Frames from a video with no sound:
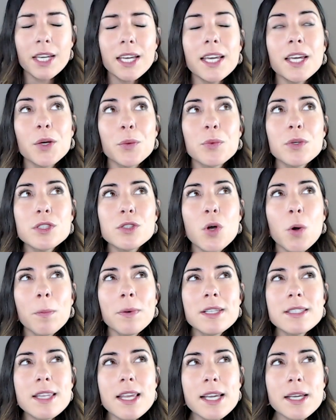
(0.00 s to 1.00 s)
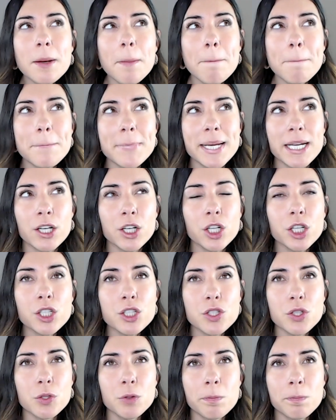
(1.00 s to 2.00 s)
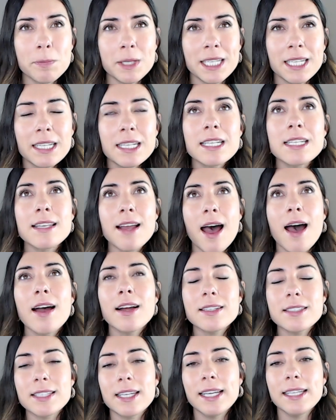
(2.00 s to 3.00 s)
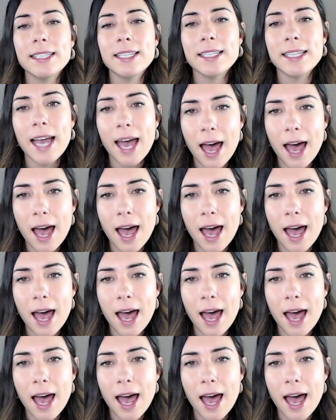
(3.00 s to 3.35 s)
It was almost like a mirror to me not taking